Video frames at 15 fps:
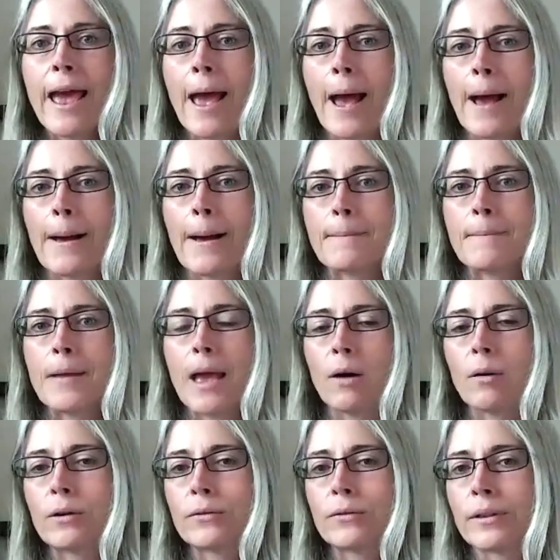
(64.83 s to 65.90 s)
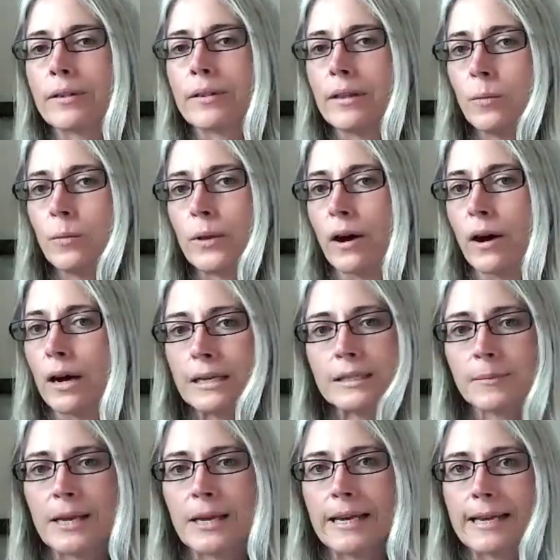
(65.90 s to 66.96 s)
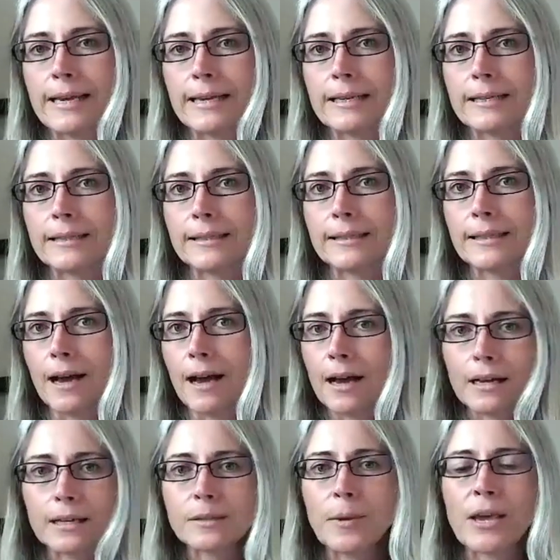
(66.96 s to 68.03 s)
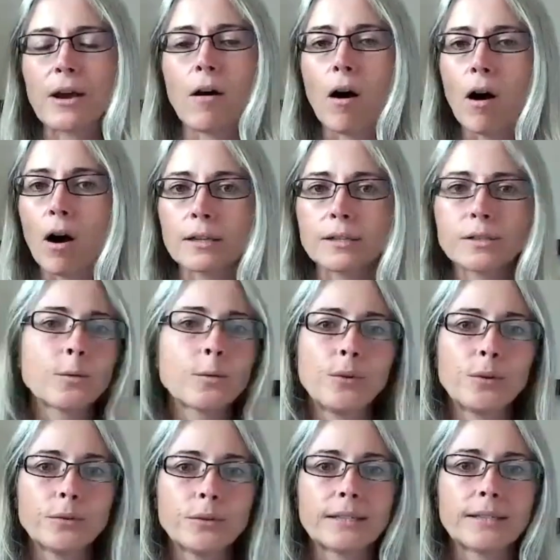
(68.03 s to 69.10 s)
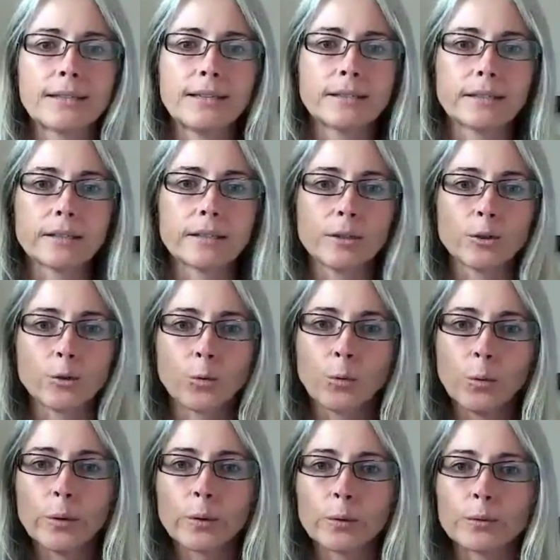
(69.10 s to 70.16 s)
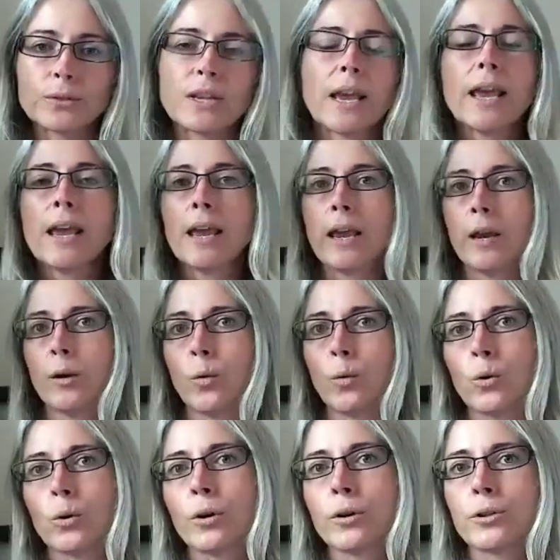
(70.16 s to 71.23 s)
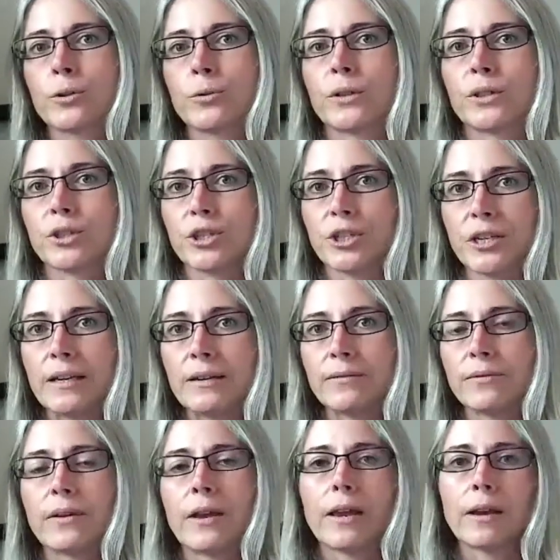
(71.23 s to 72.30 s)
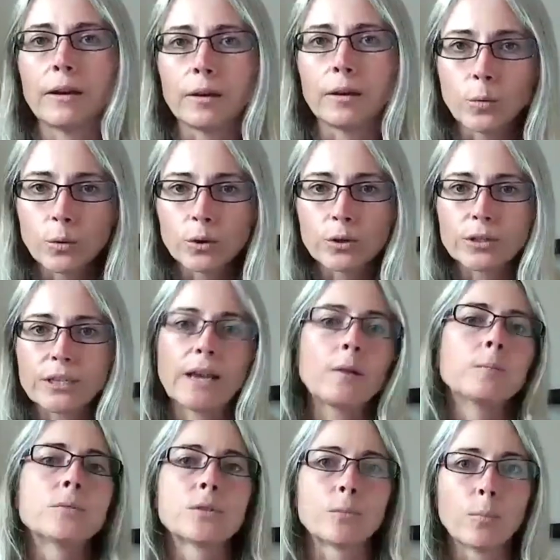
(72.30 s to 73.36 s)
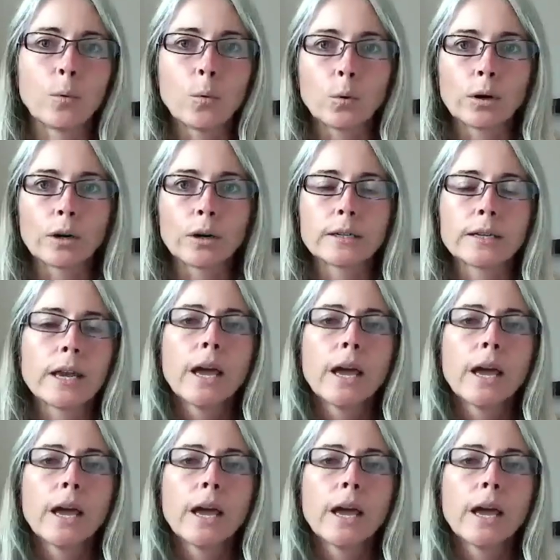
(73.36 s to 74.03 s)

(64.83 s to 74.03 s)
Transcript: However, the thing with Osmia is Osmia also uses these essential oils in order to achieve and in order to help support